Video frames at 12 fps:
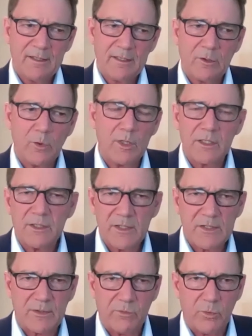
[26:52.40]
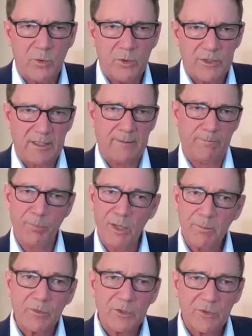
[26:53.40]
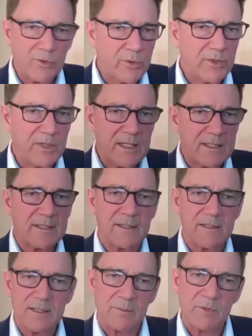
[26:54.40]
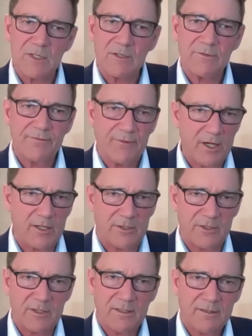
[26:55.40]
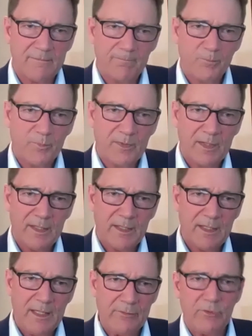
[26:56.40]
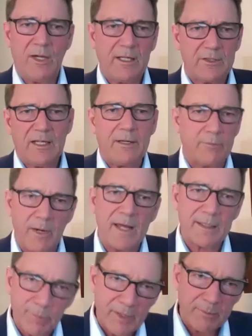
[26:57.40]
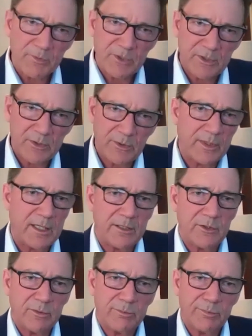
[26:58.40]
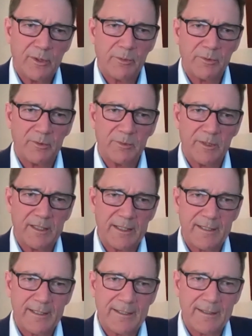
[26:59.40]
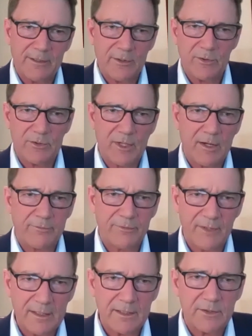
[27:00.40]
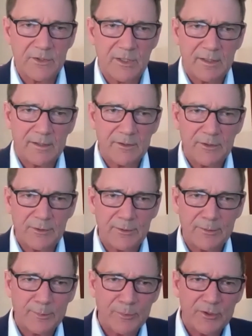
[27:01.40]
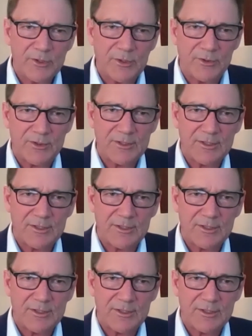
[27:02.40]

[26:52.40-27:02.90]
The quantities of water pumped through these systems is vast. If you actually ran a pump to do that, you'd probably use half the energy that you produce